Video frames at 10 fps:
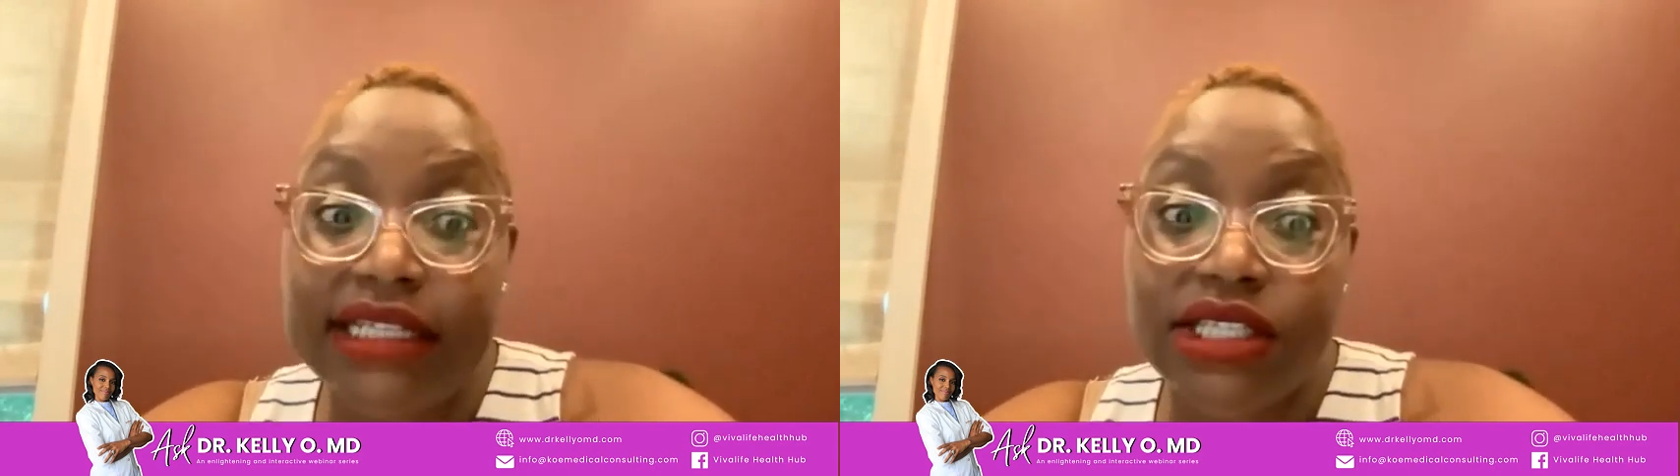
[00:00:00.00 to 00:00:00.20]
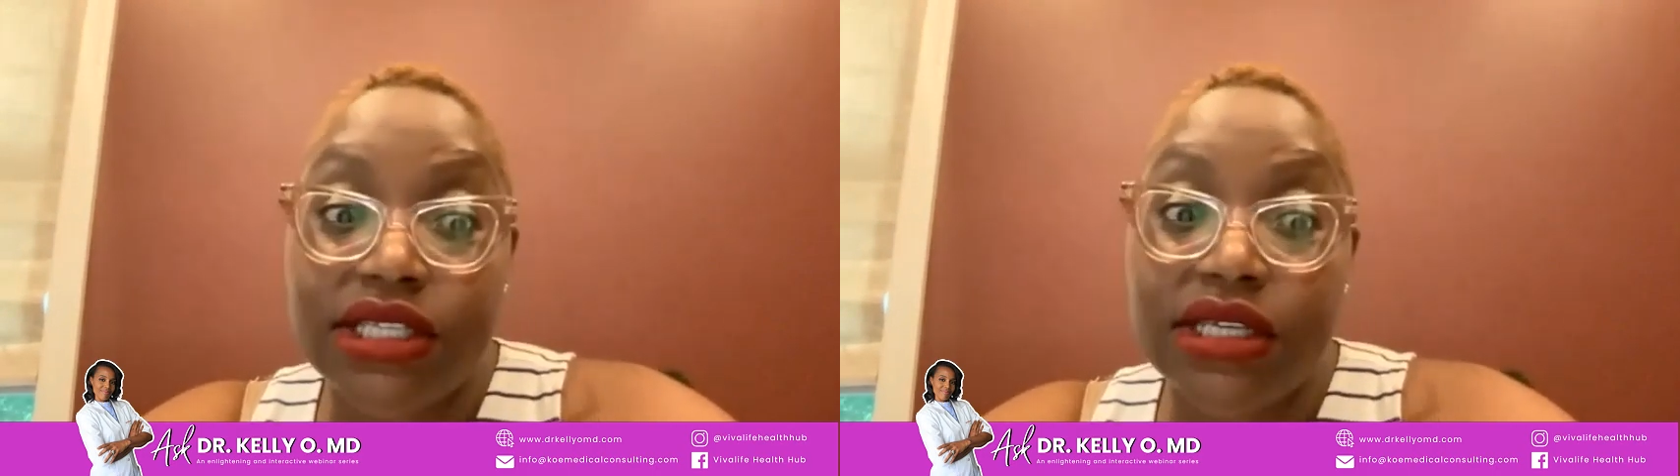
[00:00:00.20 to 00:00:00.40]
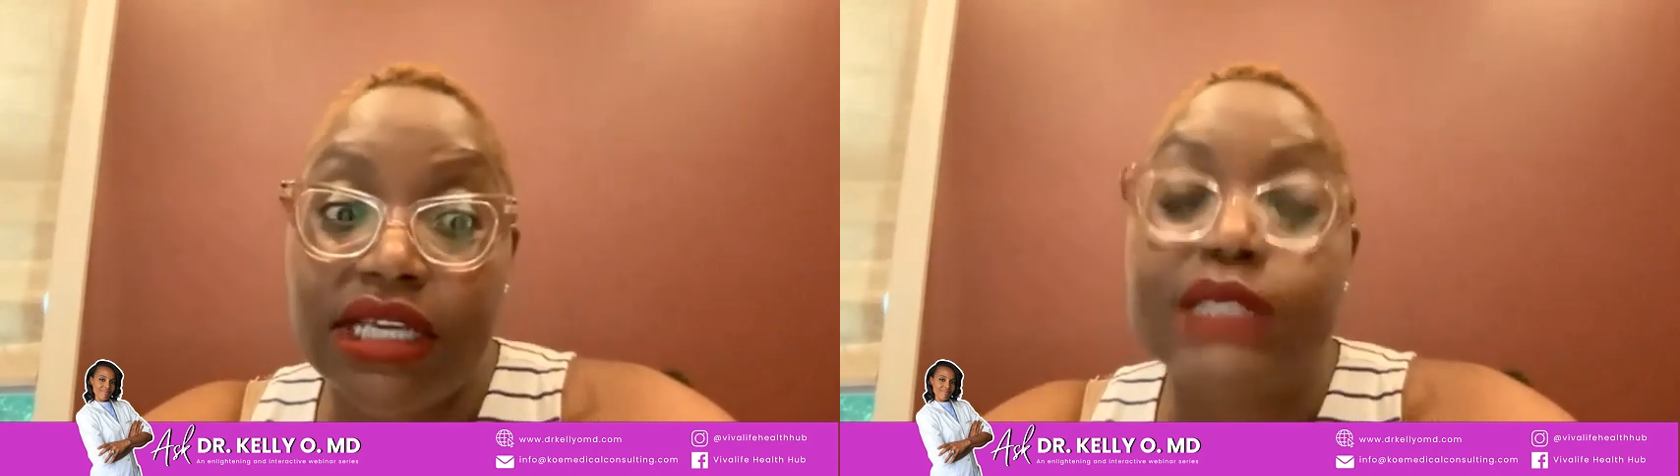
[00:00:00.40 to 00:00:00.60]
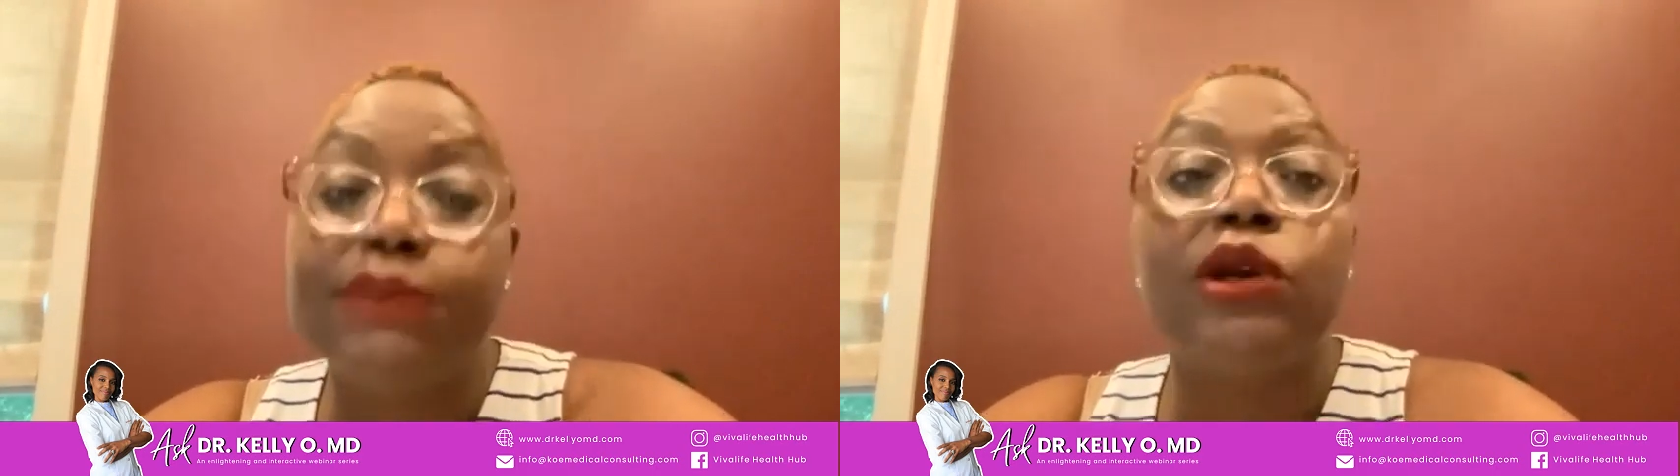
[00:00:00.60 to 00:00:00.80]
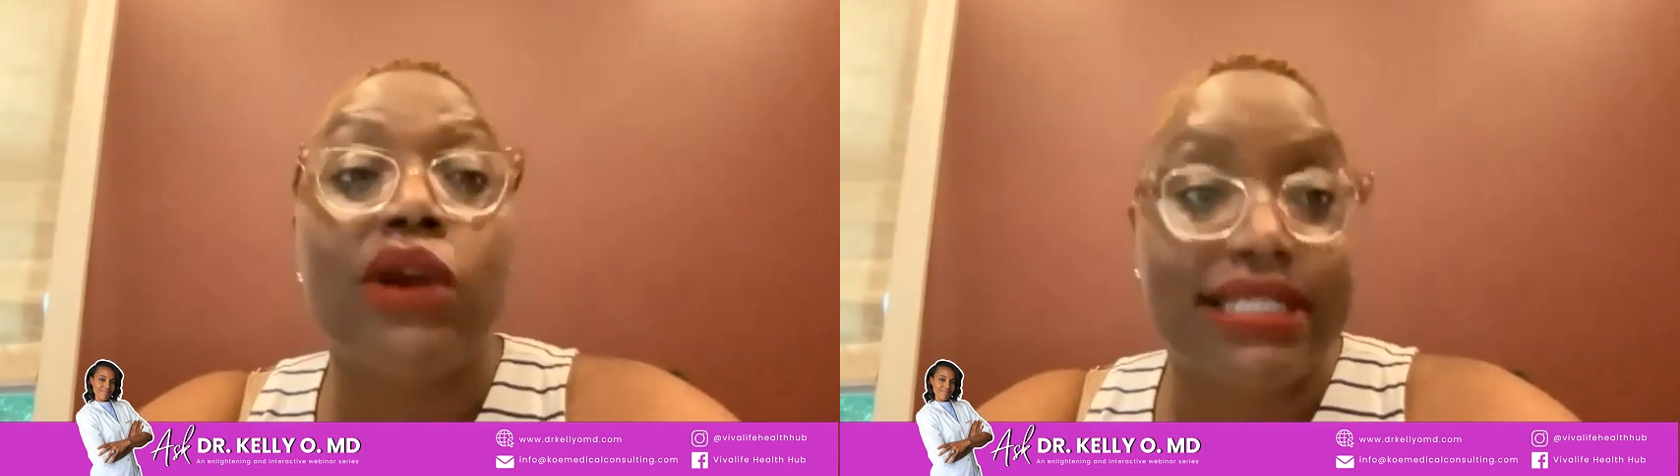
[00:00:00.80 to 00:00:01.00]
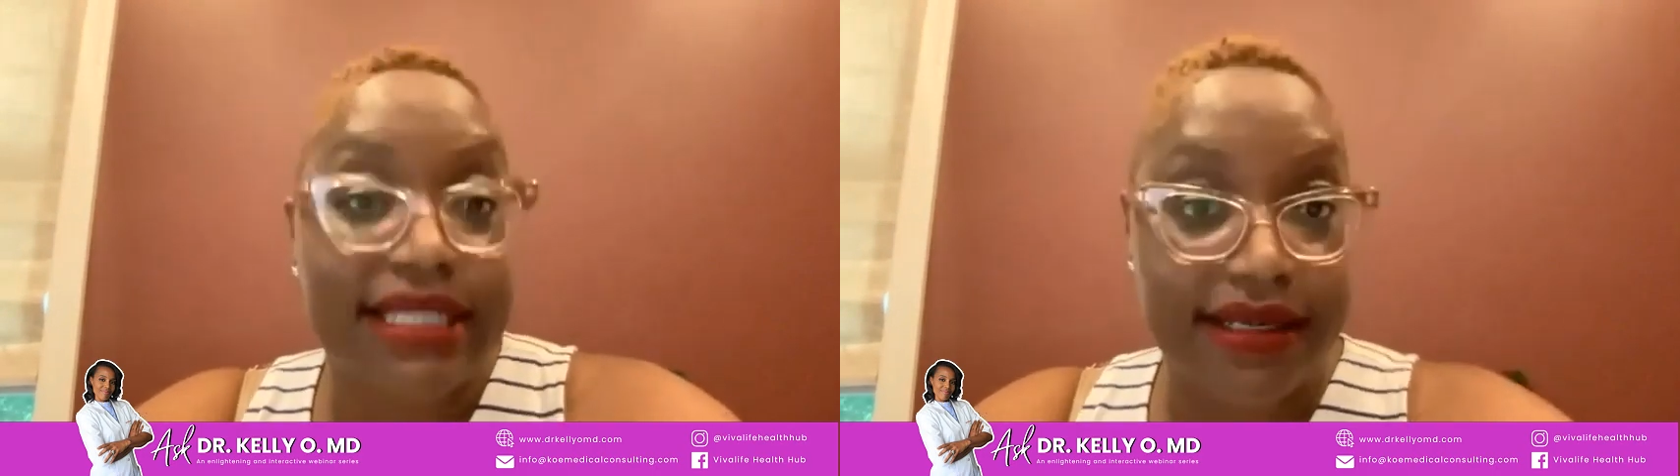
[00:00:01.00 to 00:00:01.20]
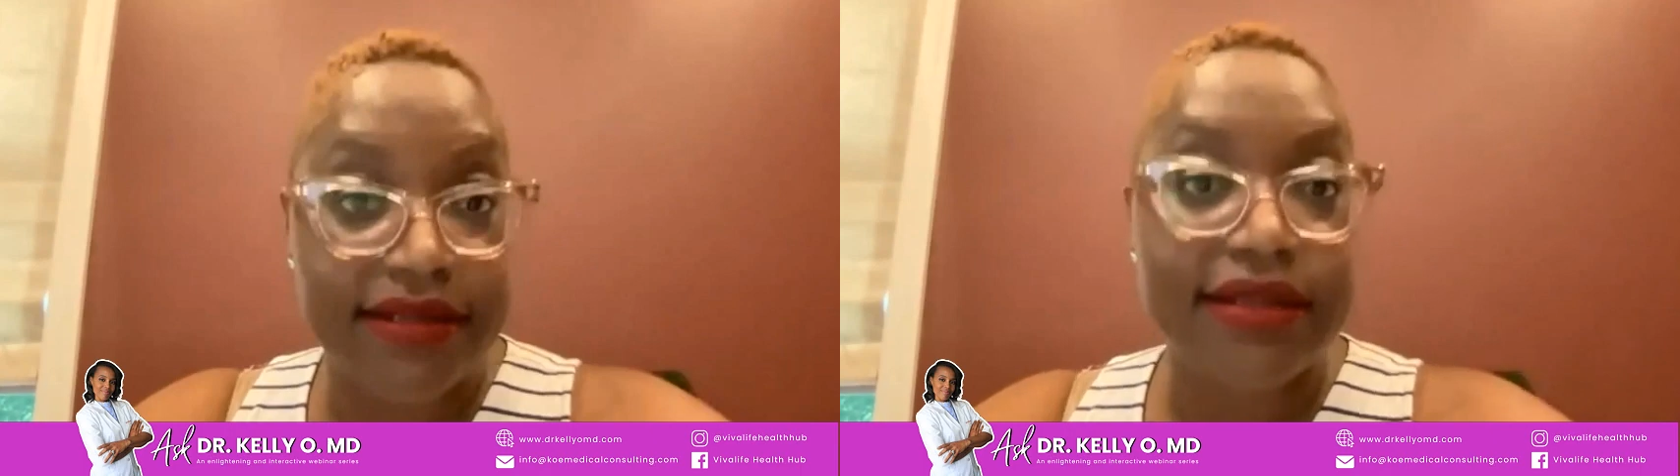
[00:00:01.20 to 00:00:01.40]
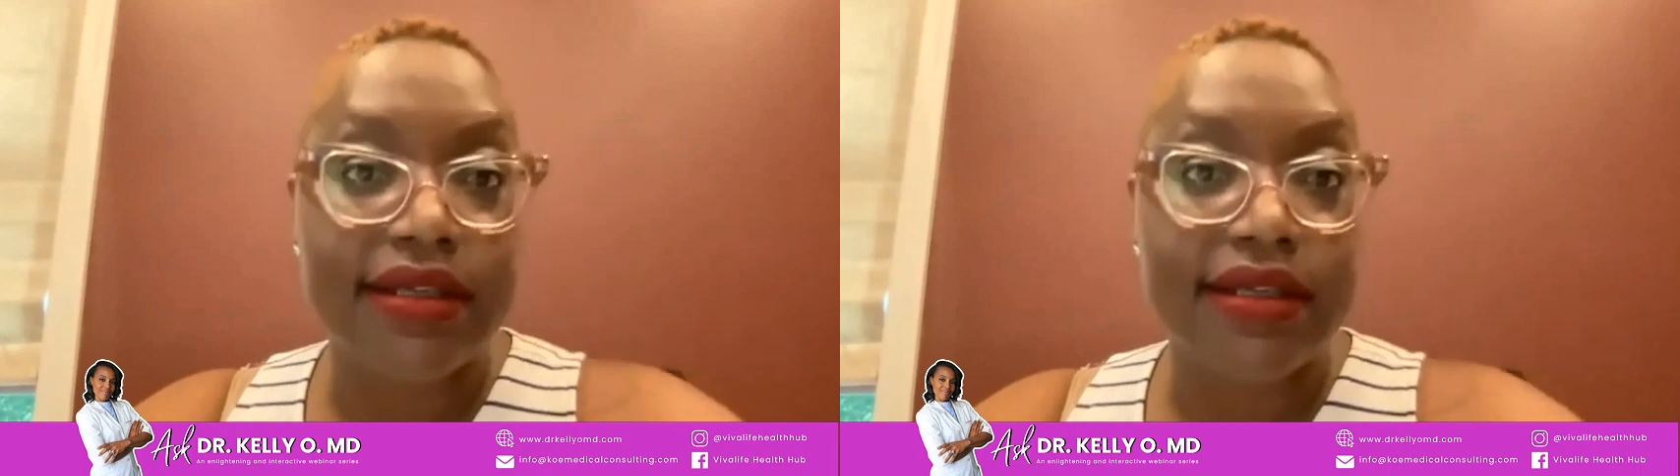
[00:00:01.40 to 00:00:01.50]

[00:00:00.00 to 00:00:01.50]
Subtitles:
it's progressing.